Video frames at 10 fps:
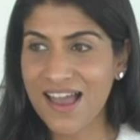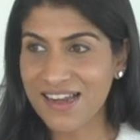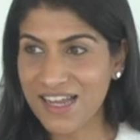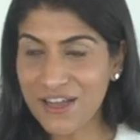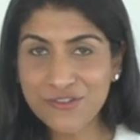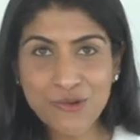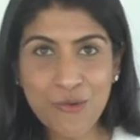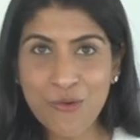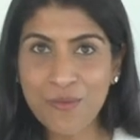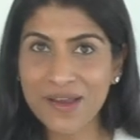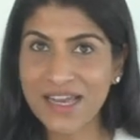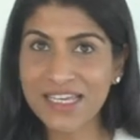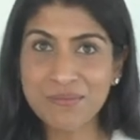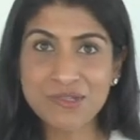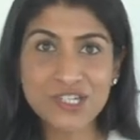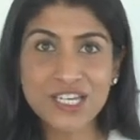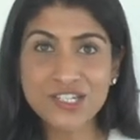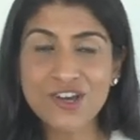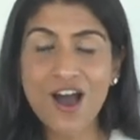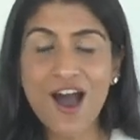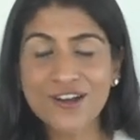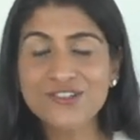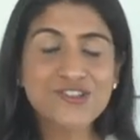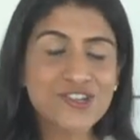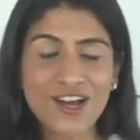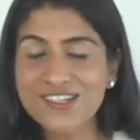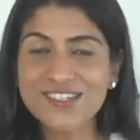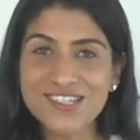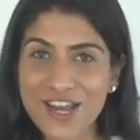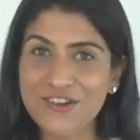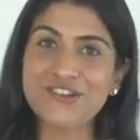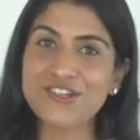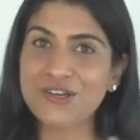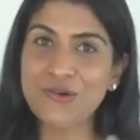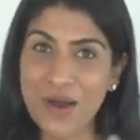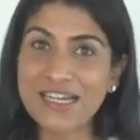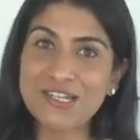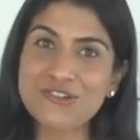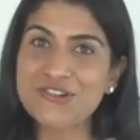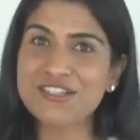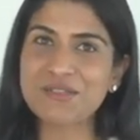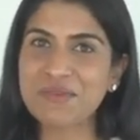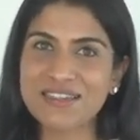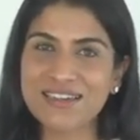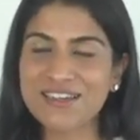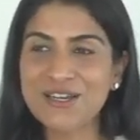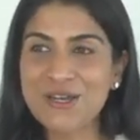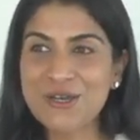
I left home and I came to, into uncharted territory, quite literally speaking.